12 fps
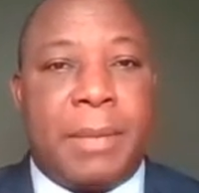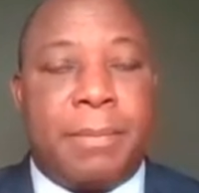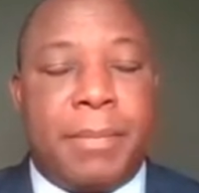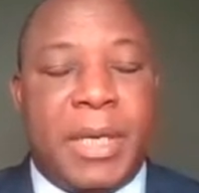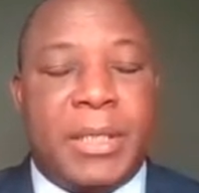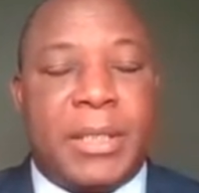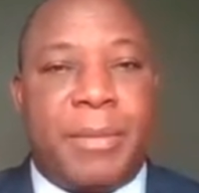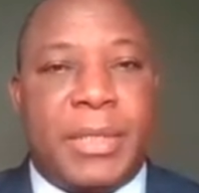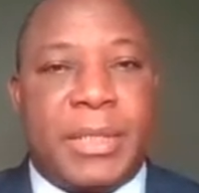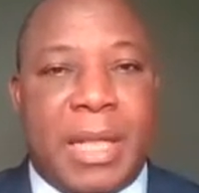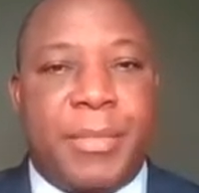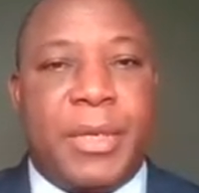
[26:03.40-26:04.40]
Meantime,
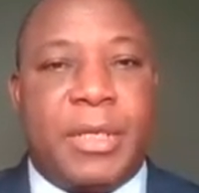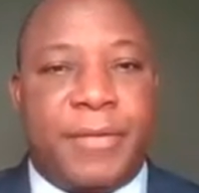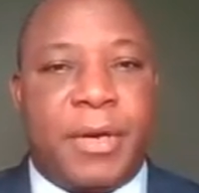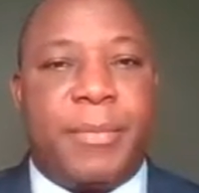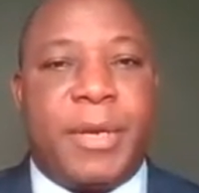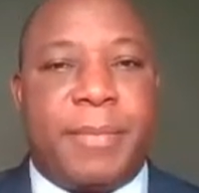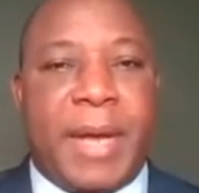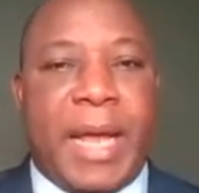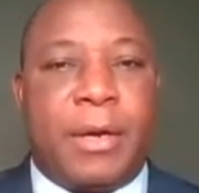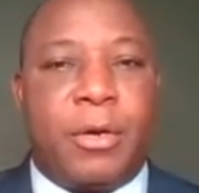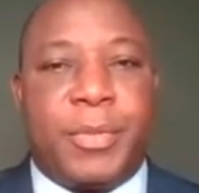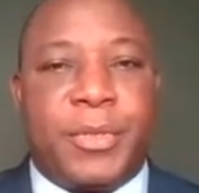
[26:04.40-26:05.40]
Islamic Development
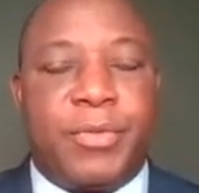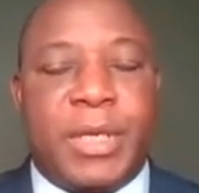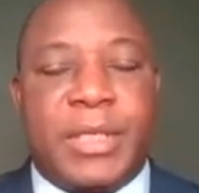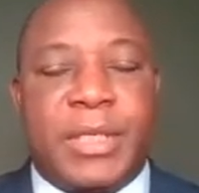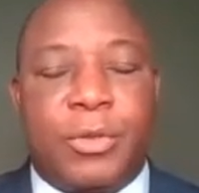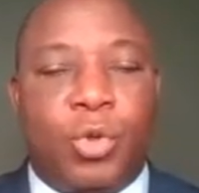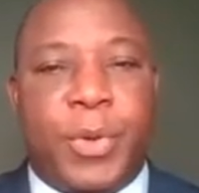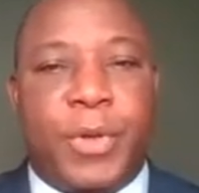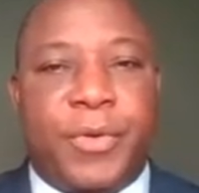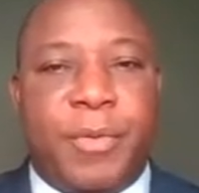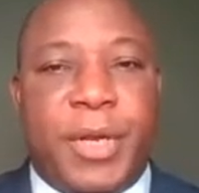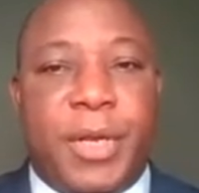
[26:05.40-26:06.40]
Bank Group is raising
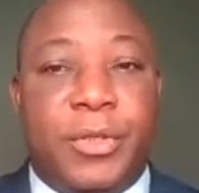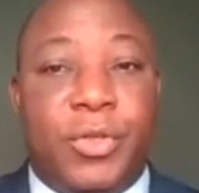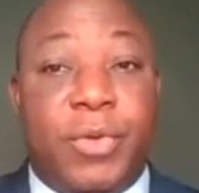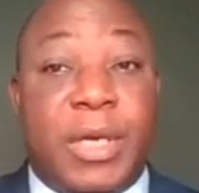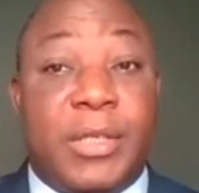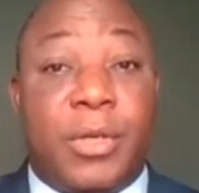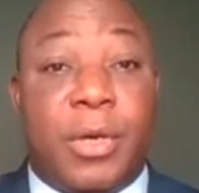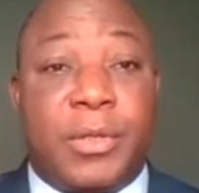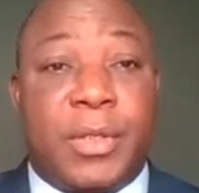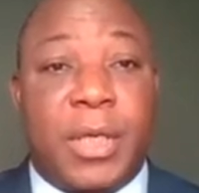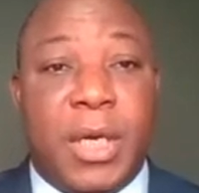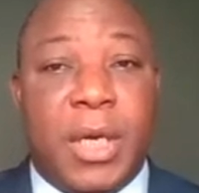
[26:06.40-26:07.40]
$2.3 billion
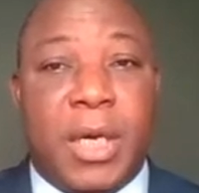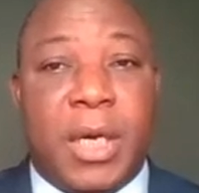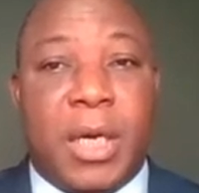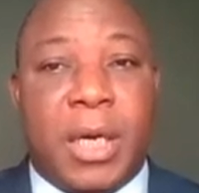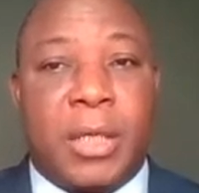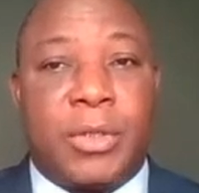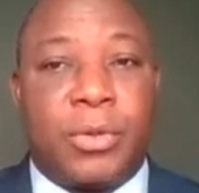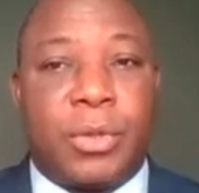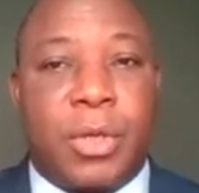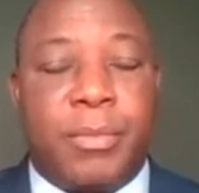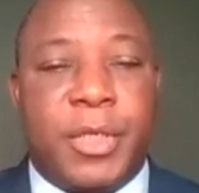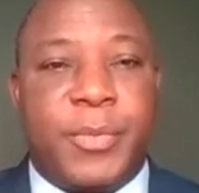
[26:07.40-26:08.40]
to
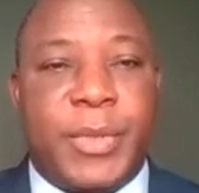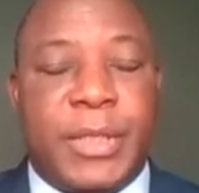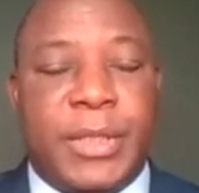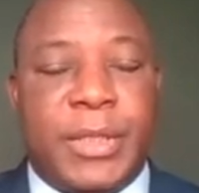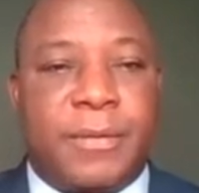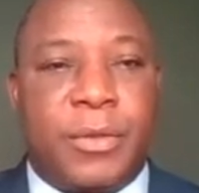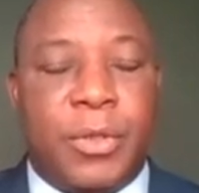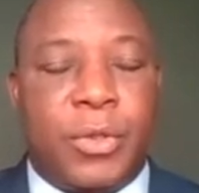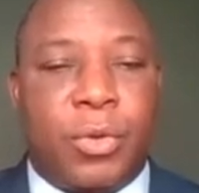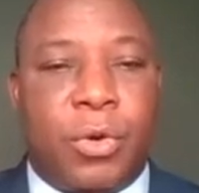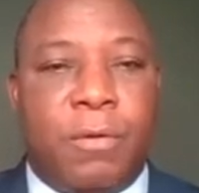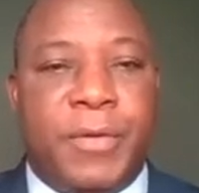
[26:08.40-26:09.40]
commitment to
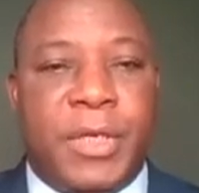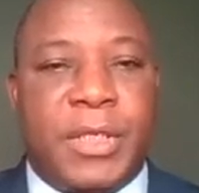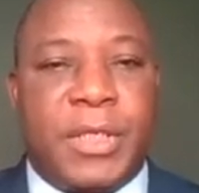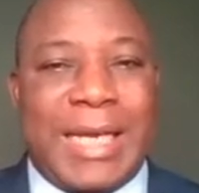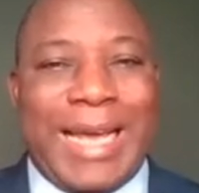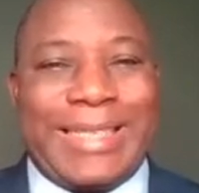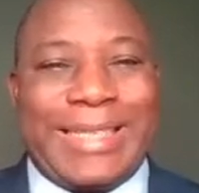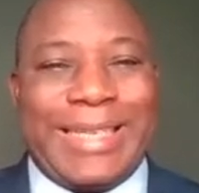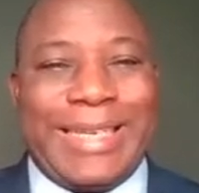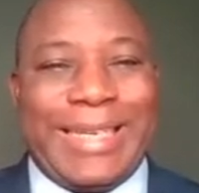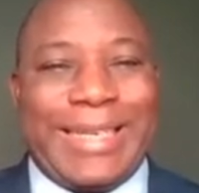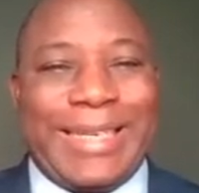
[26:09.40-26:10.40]

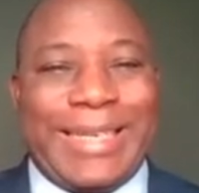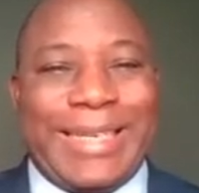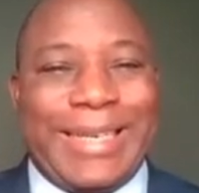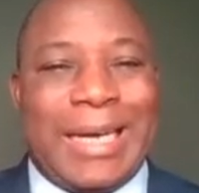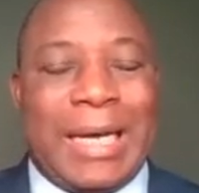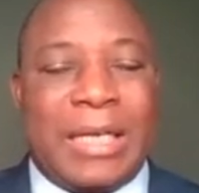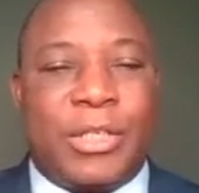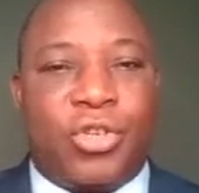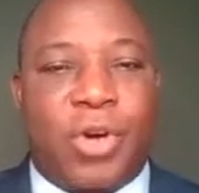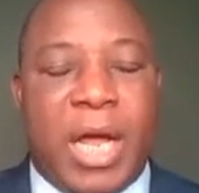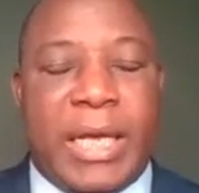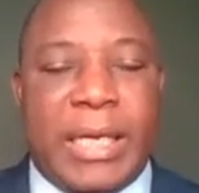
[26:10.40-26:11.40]
COVID-19 and
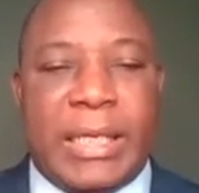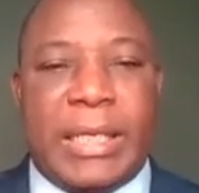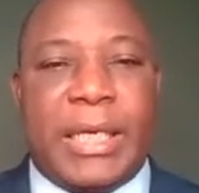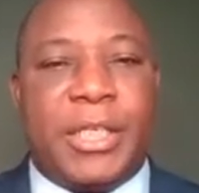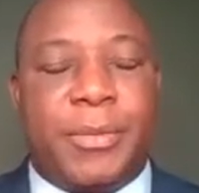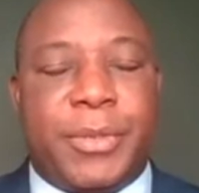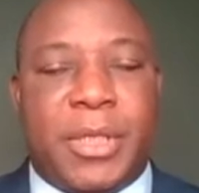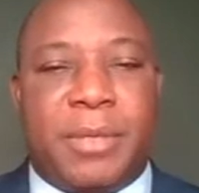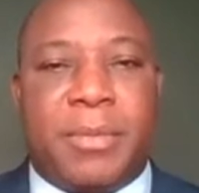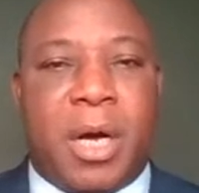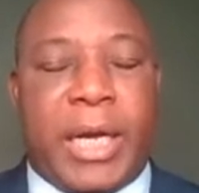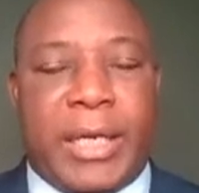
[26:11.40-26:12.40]
tracking Egyptian
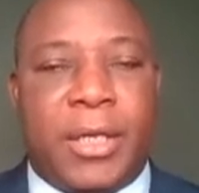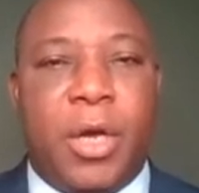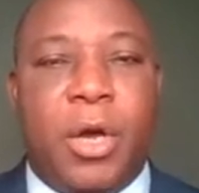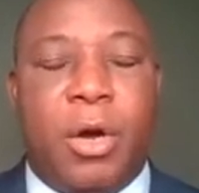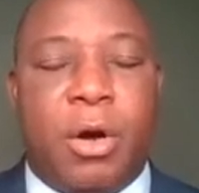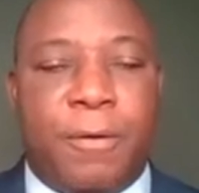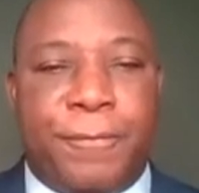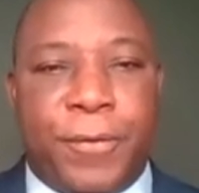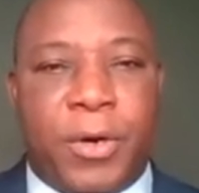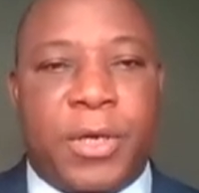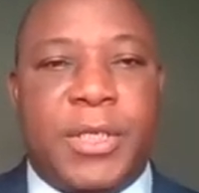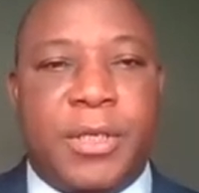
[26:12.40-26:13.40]
market or
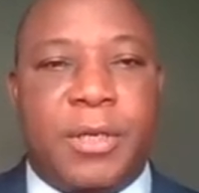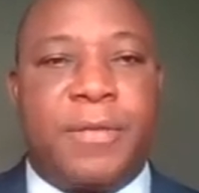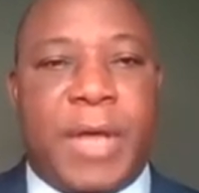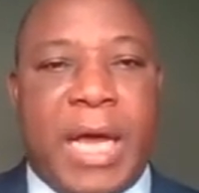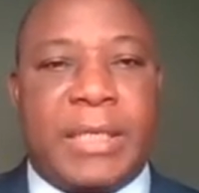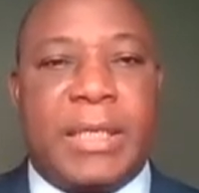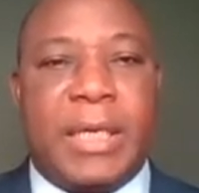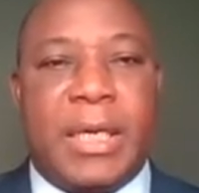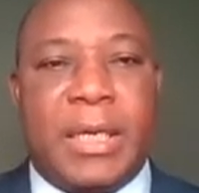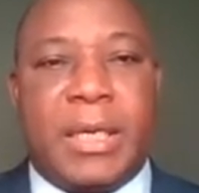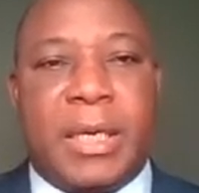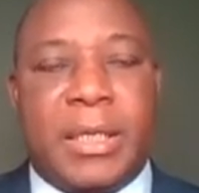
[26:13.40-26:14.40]
focusing on that.
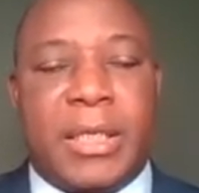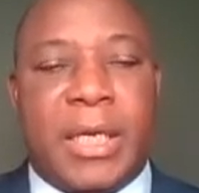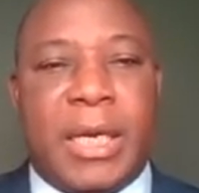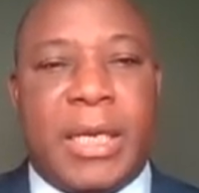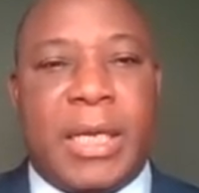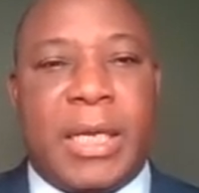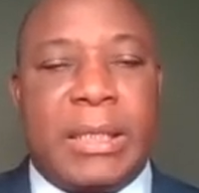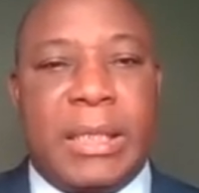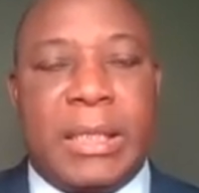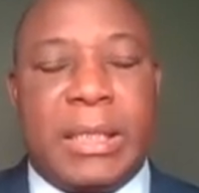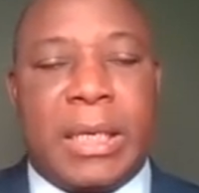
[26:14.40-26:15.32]
Italian